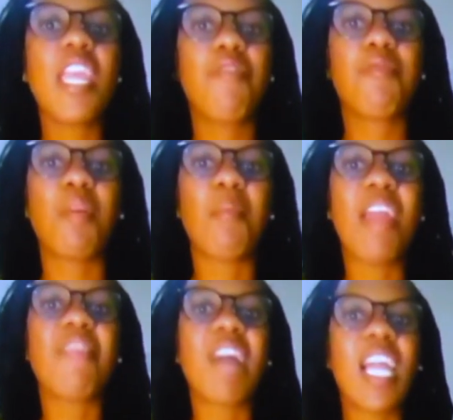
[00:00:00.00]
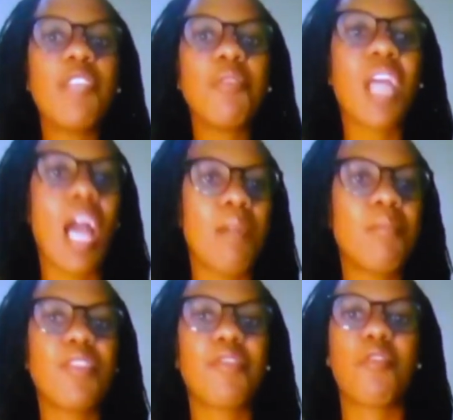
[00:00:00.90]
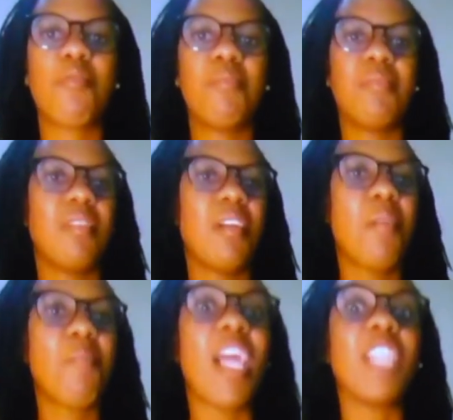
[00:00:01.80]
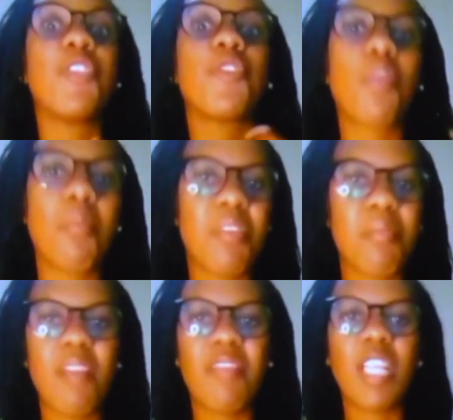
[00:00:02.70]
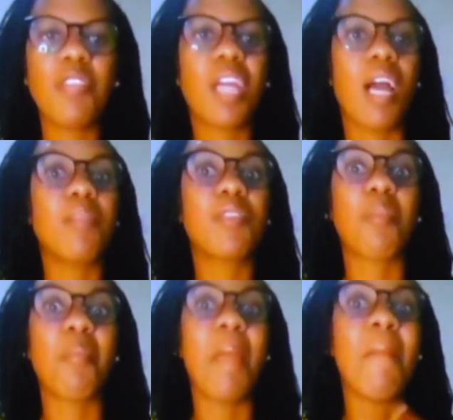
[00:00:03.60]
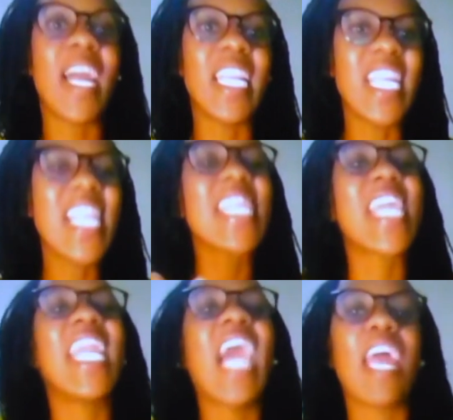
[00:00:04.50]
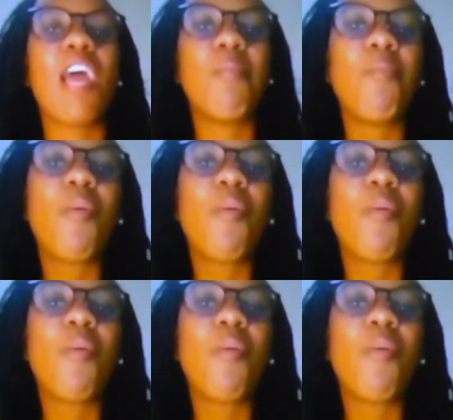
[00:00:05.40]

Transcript: If my value comes from my job, if my value comes from my money, then I am